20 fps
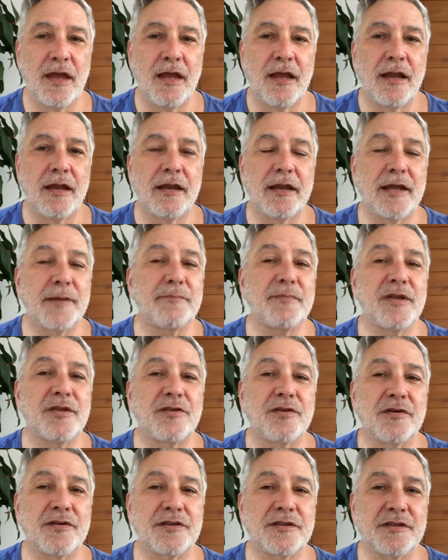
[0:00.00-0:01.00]
Let me
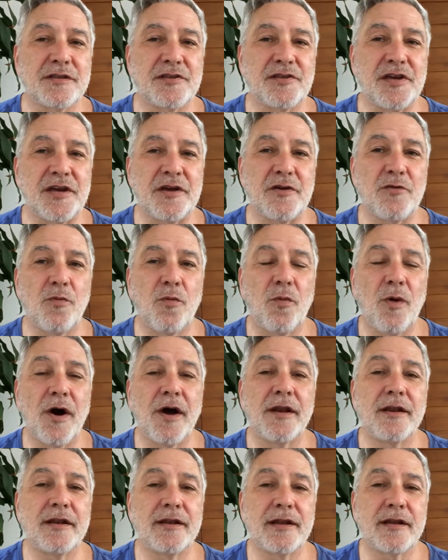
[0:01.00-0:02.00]
just share
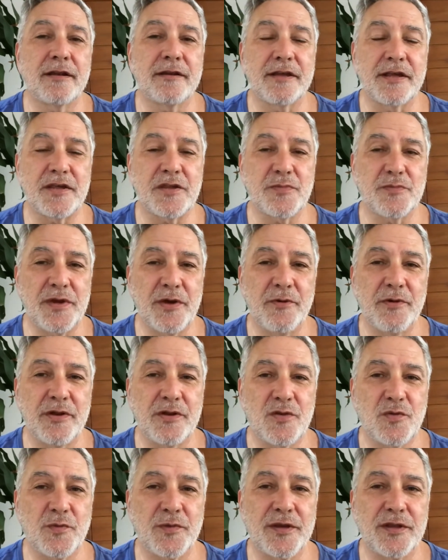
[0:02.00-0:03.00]
one little
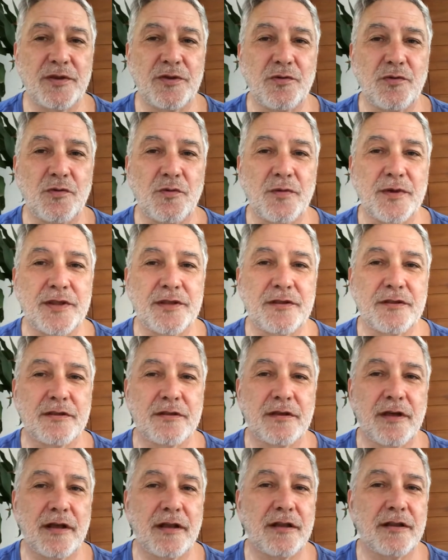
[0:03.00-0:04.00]
experience with you which
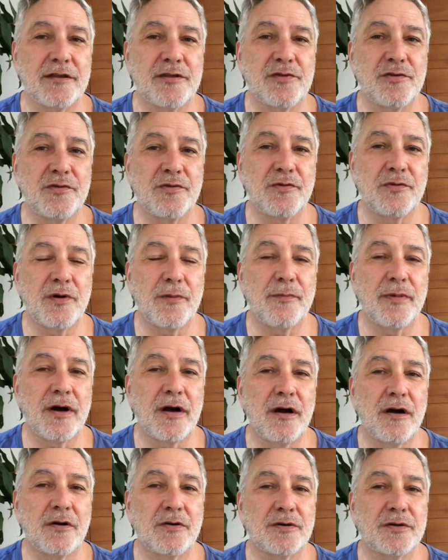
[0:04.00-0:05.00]
tells you
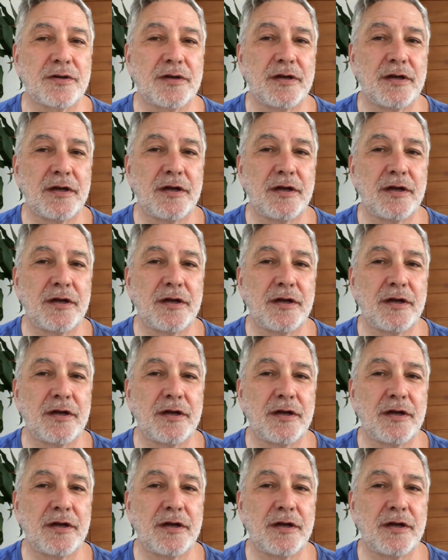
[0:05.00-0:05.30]
about